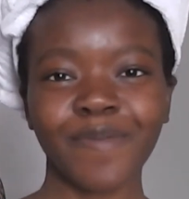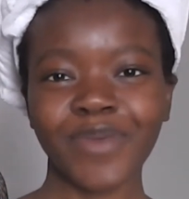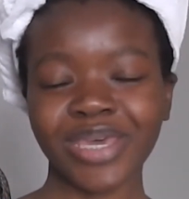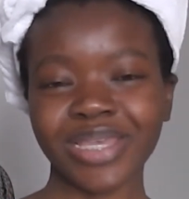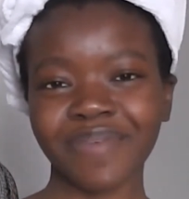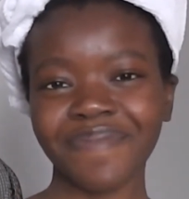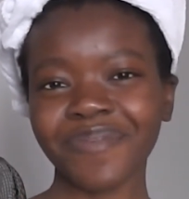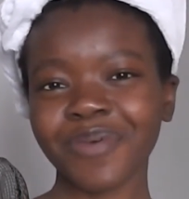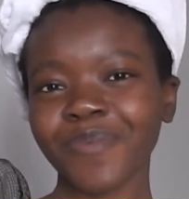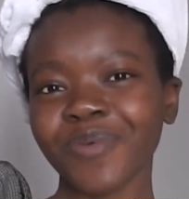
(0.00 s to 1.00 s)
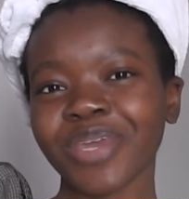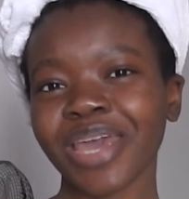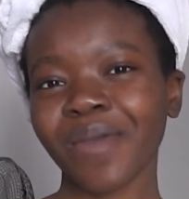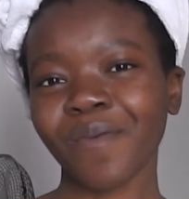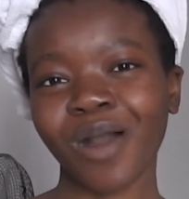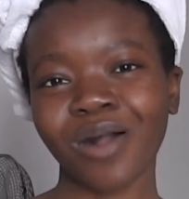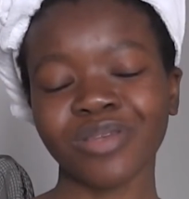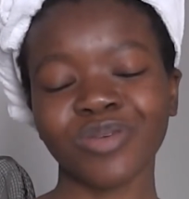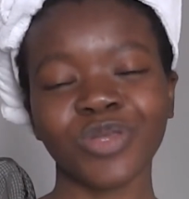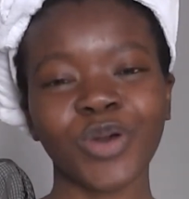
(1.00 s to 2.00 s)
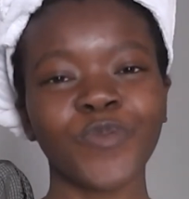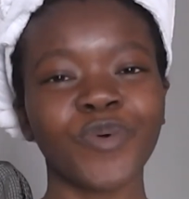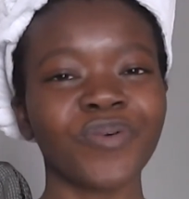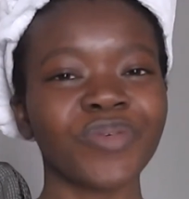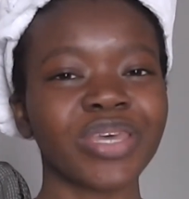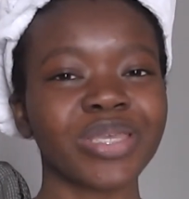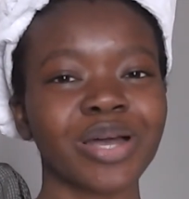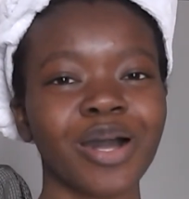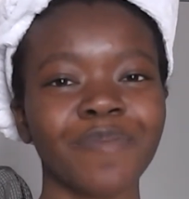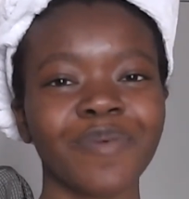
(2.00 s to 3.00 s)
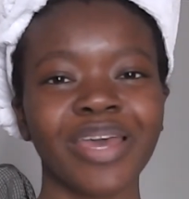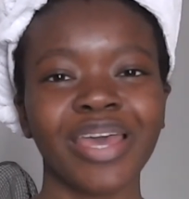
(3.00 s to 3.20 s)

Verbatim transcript: because if you communicate well and you don't bottle things up